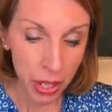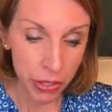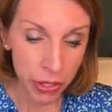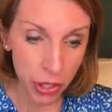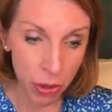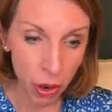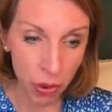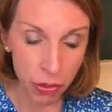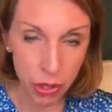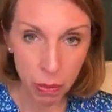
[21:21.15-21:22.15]
And so
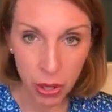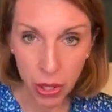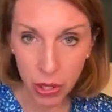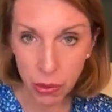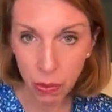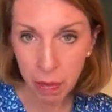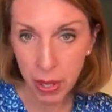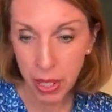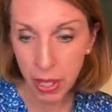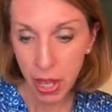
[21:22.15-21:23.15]
often with those
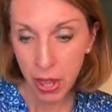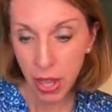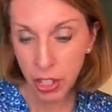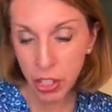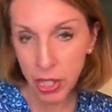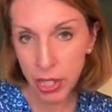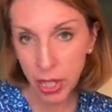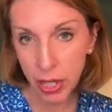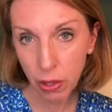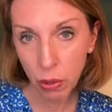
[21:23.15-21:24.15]
women, they just
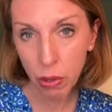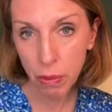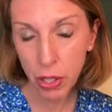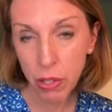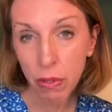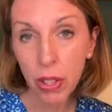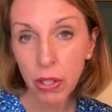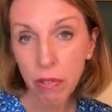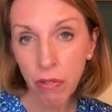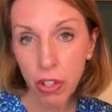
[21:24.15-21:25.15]
take the hormones for
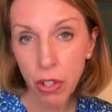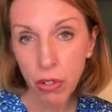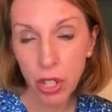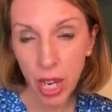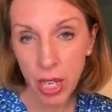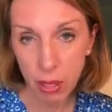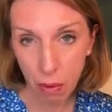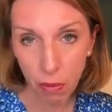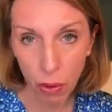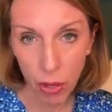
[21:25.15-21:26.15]
those few days
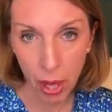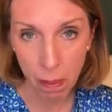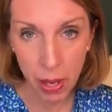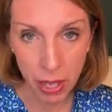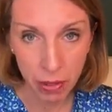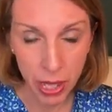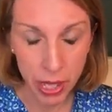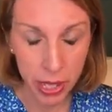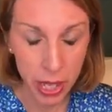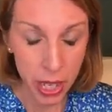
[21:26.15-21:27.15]
before their
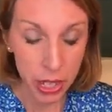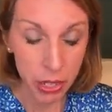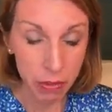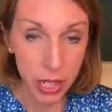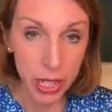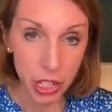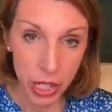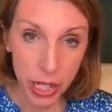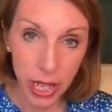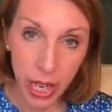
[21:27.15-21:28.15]
periods to really
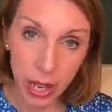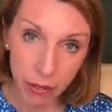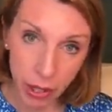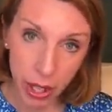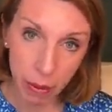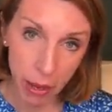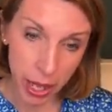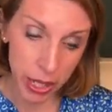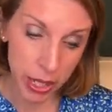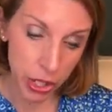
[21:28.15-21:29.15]
just even up
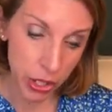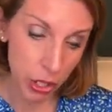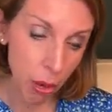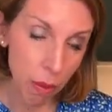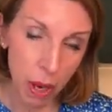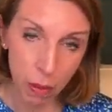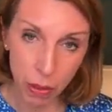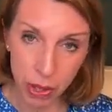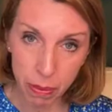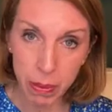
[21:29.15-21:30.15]
and to top up
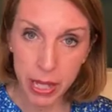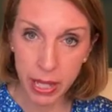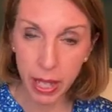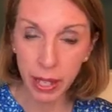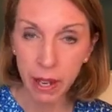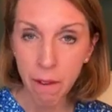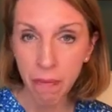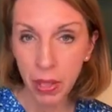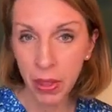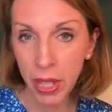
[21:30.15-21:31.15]
what's missing.
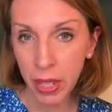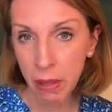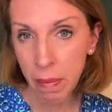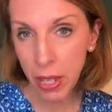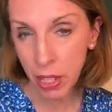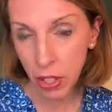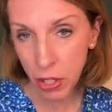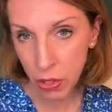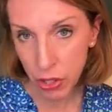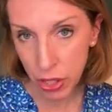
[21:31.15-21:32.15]
And that can make a
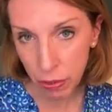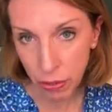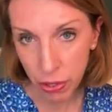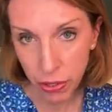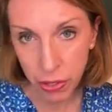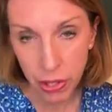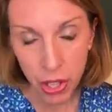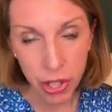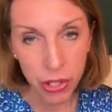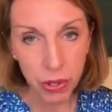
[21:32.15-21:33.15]
huge difference.
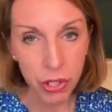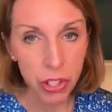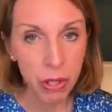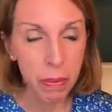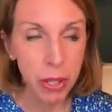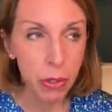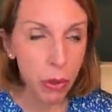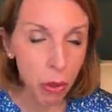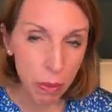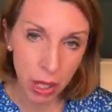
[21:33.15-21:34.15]
So it shouldn't be
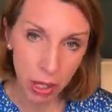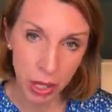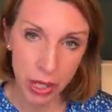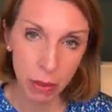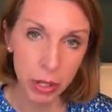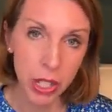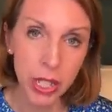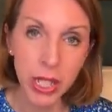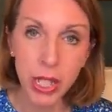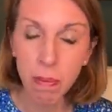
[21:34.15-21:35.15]
normalised that we're
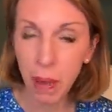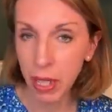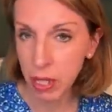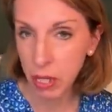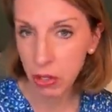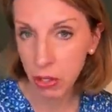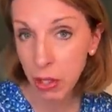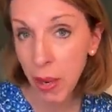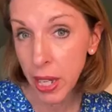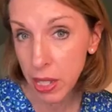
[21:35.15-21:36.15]
just expected not
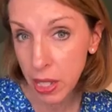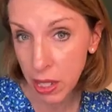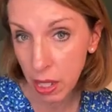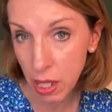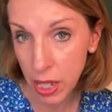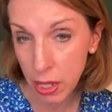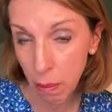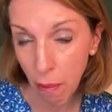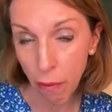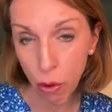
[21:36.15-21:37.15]
to exercise
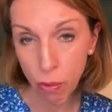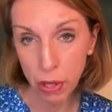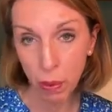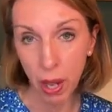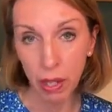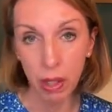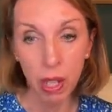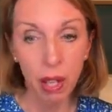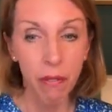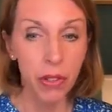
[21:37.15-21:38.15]
and perform as well
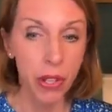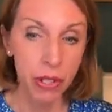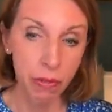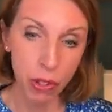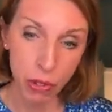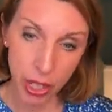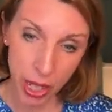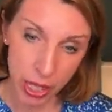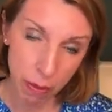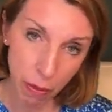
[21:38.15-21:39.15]
for those few
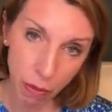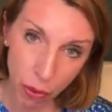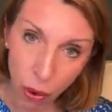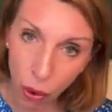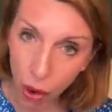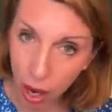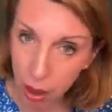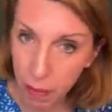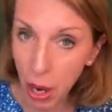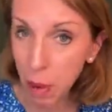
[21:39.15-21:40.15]
days before
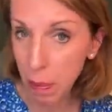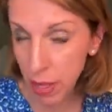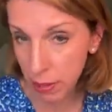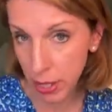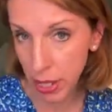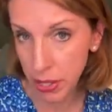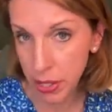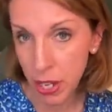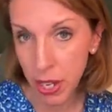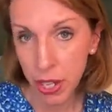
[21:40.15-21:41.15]
our
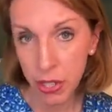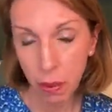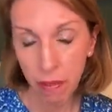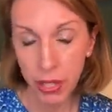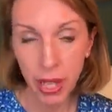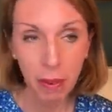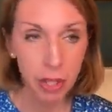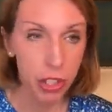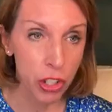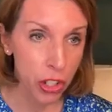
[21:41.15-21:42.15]
periods. So if it's
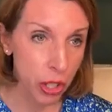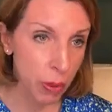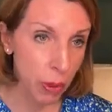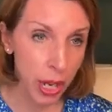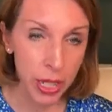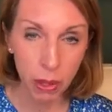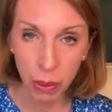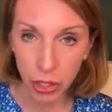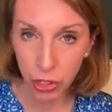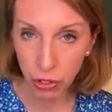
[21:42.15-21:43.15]
happening to you or
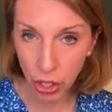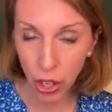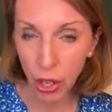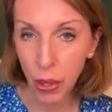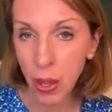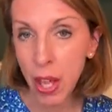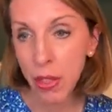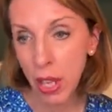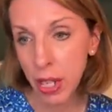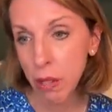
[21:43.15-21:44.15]
anyone you know,
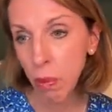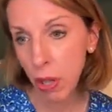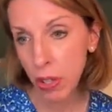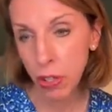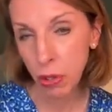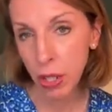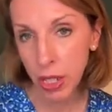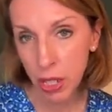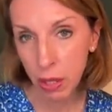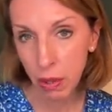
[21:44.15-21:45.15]
then it's worth
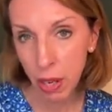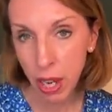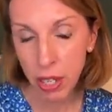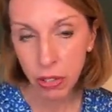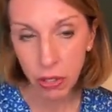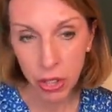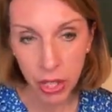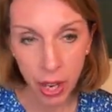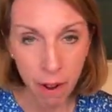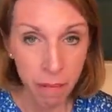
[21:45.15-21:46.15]
talking to a
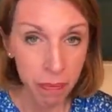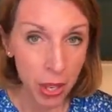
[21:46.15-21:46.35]
doctor